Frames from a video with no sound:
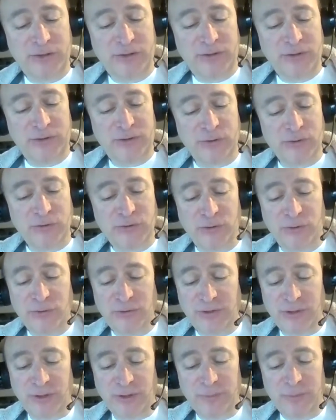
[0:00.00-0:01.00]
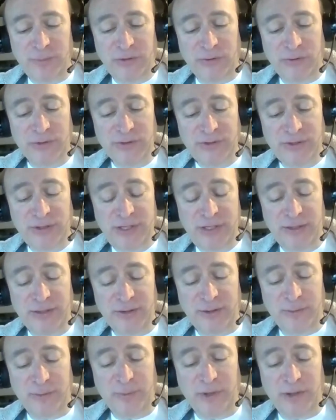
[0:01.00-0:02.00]
There is no dharma or
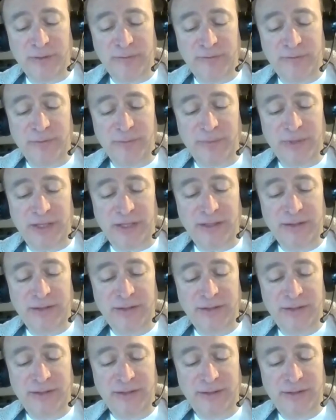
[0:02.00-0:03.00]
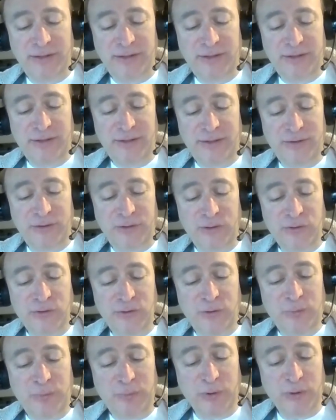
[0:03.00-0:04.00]
sin apart from me. There is
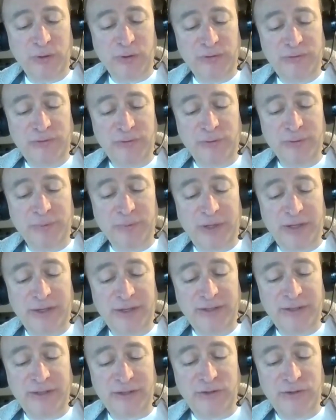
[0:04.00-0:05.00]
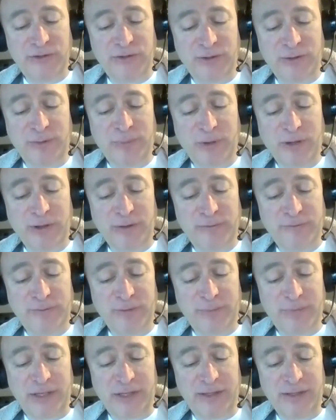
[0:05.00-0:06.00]
no birth or bondage apart
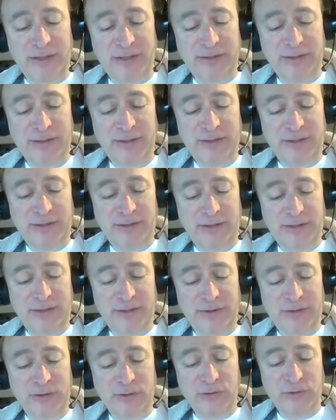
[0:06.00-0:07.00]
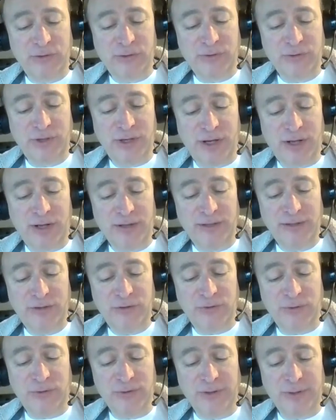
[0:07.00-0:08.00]
from me. There is no
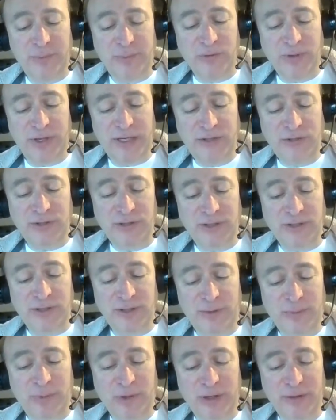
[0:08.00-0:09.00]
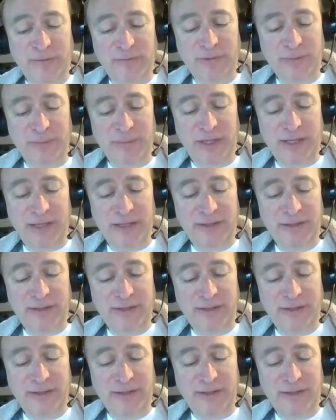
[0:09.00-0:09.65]
knowledge or liberation apart from me.